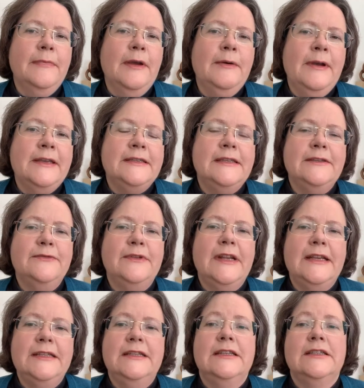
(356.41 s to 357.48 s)
Boaz is
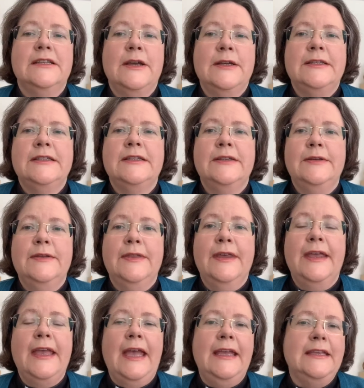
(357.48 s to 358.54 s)
related as going to the
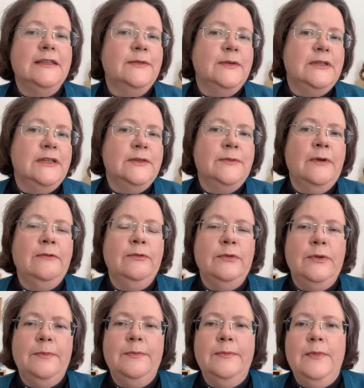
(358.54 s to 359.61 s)
gate, which is where
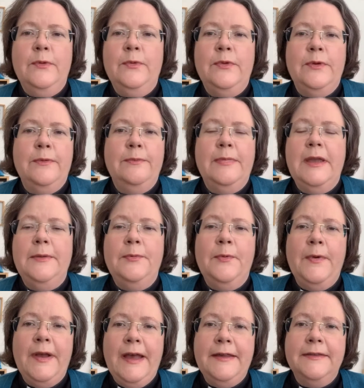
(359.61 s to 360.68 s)
all the
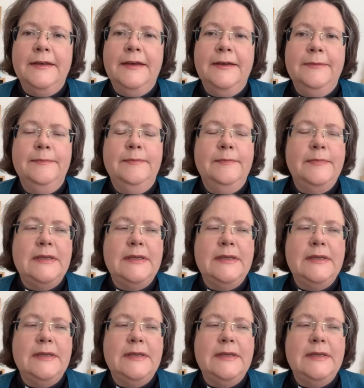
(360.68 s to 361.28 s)
people gather,